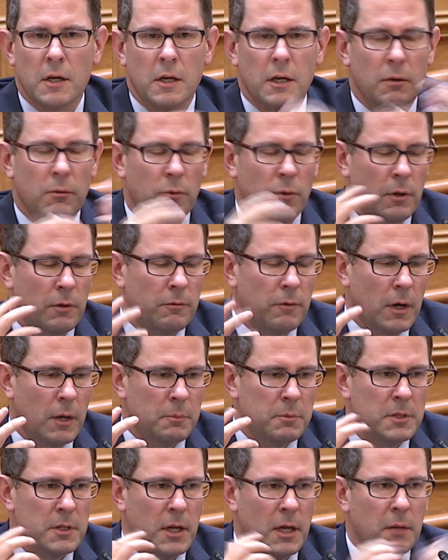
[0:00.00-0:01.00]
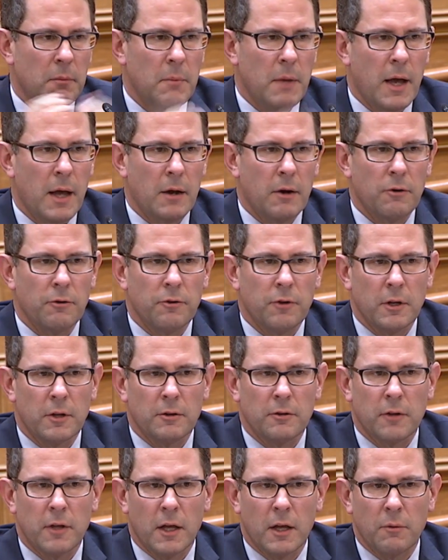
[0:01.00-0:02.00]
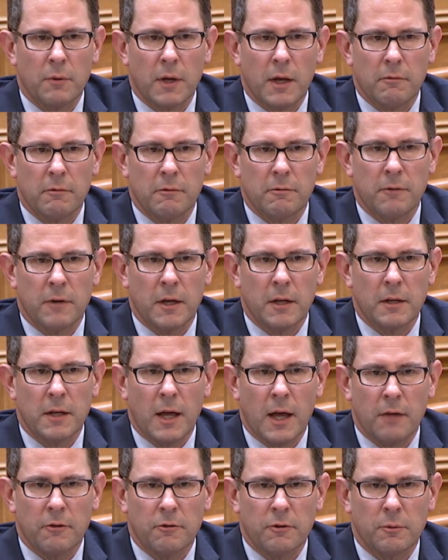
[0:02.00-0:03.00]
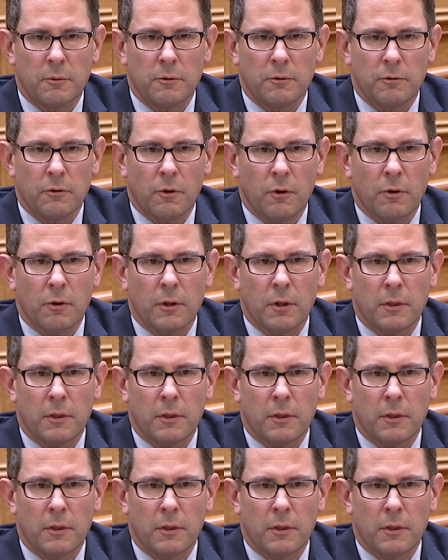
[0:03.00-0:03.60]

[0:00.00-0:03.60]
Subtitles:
it would have upset matters, and instead we have a fantastic result,